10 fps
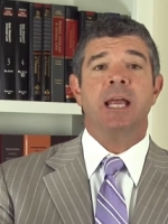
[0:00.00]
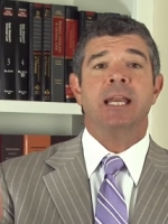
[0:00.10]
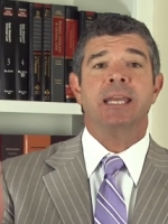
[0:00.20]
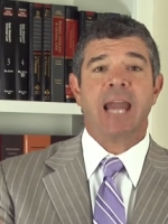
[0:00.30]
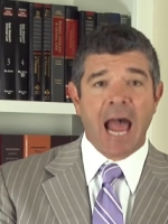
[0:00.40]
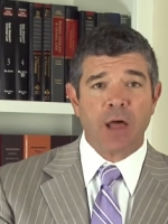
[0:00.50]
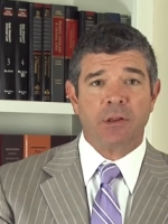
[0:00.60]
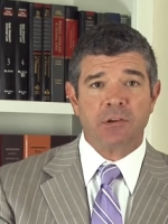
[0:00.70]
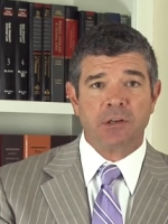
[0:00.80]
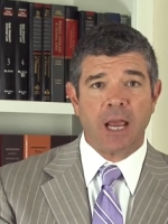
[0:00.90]
now
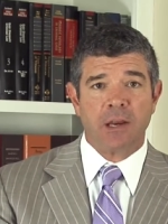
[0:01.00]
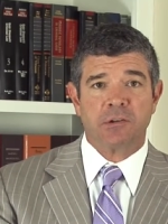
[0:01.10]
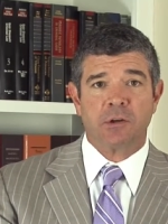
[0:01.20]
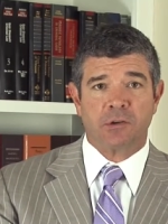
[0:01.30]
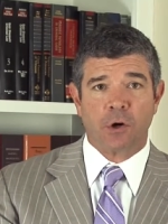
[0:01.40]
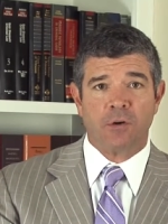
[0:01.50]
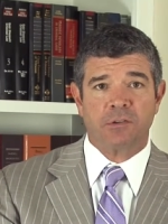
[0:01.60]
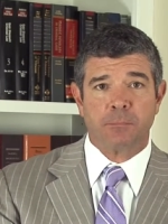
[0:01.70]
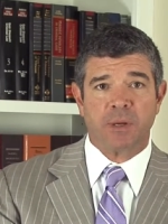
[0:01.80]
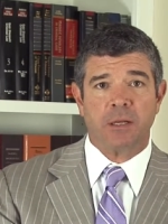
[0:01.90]
this case deserves
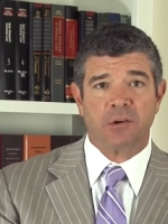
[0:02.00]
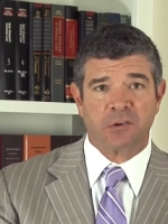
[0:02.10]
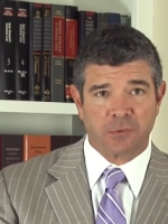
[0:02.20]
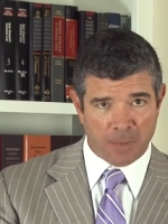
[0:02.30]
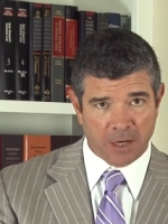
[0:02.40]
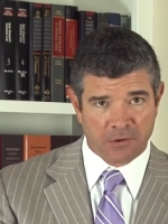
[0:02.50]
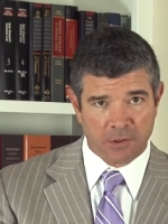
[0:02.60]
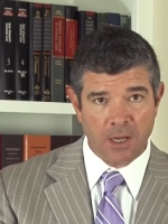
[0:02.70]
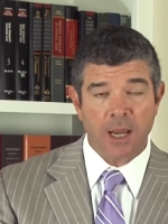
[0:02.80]
to be dismissed.